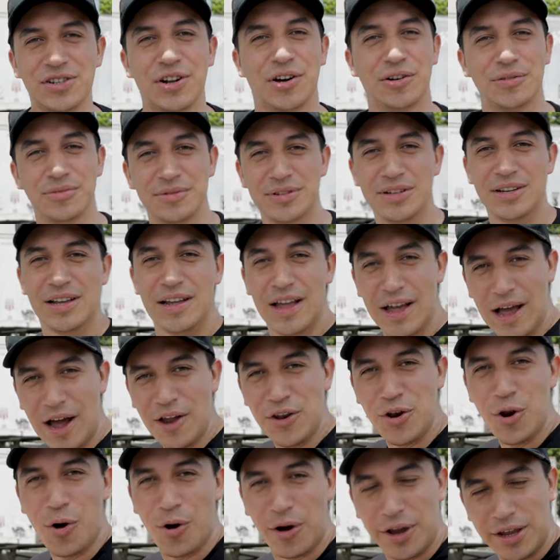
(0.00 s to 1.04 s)
You know,
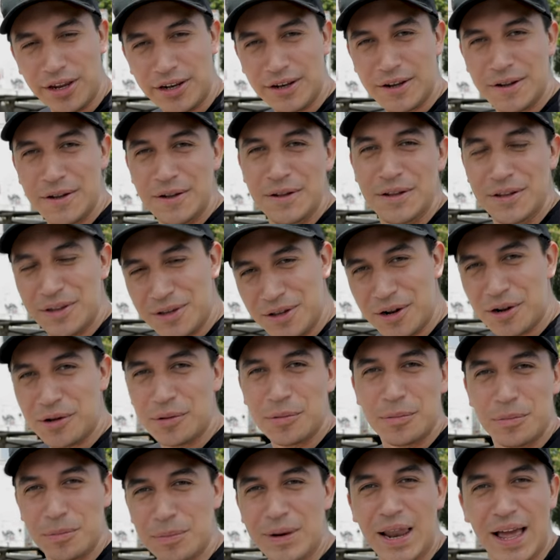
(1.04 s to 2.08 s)
annoying, you
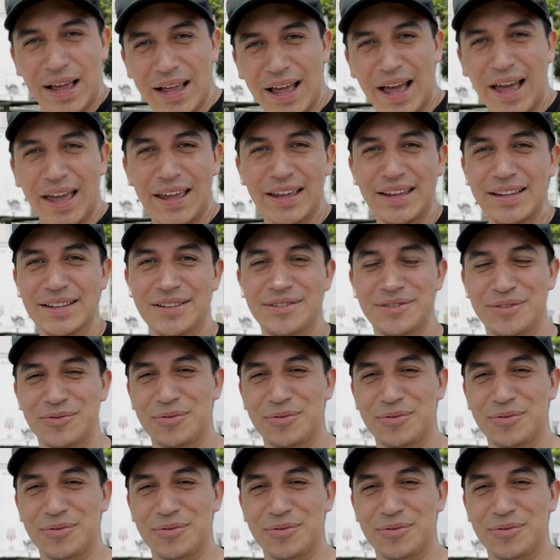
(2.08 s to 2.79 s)
know, black guy,